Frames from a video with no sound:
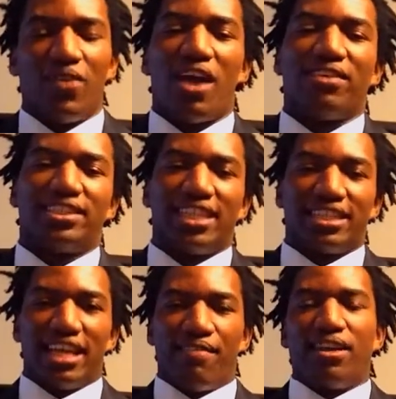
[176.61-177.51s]
We have a
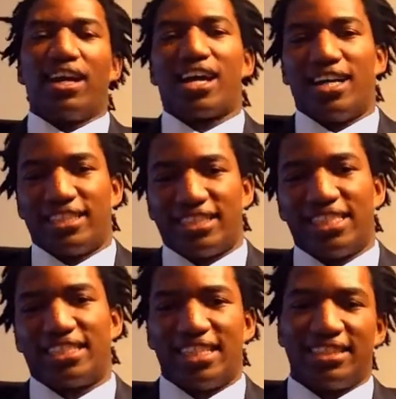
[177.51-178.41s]
certain level of
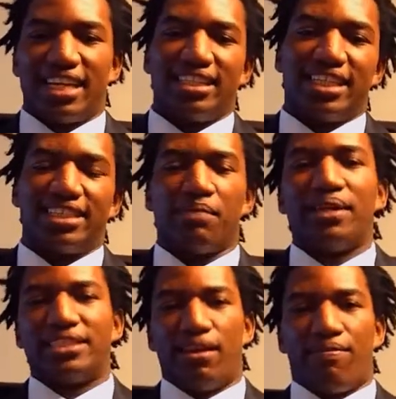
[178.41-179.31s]
consciousness and intelligence. It's a
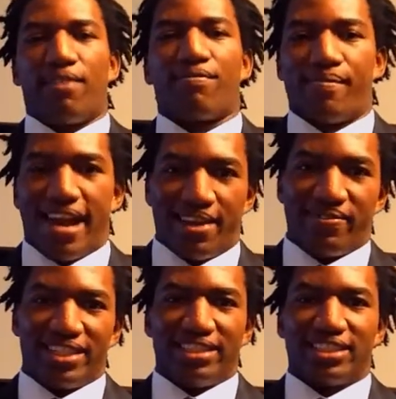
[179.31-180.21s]
bit different from
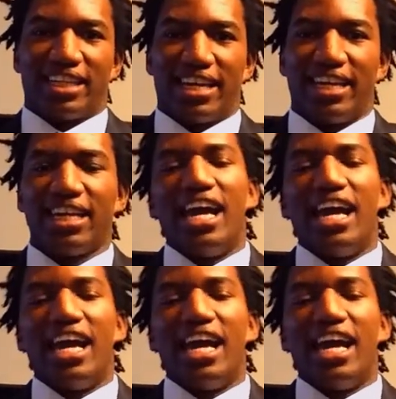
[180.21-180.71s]
animals, okay?